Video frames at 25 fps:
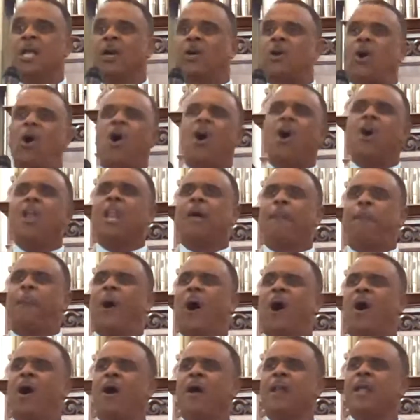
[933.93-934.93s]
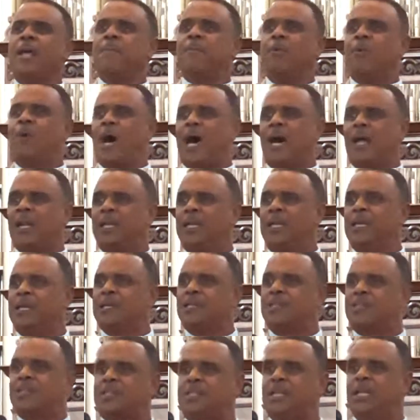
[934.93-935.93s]
Call upon him while he
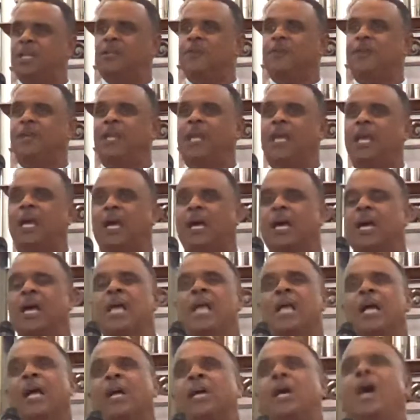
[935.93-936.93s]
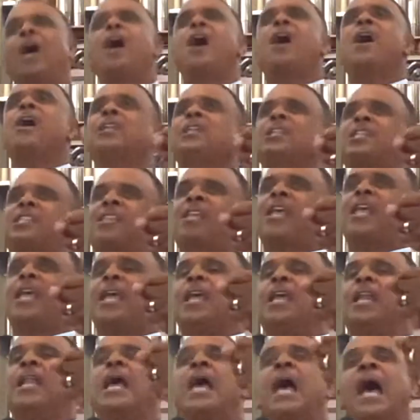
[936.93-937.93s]
is still near. God is
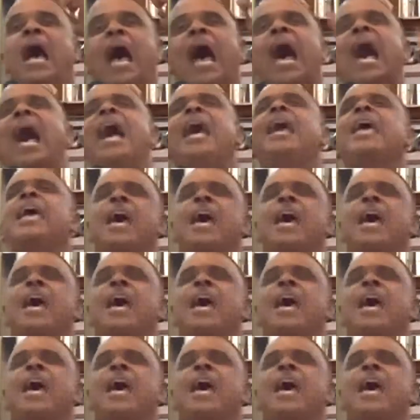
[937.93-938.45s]
saying, I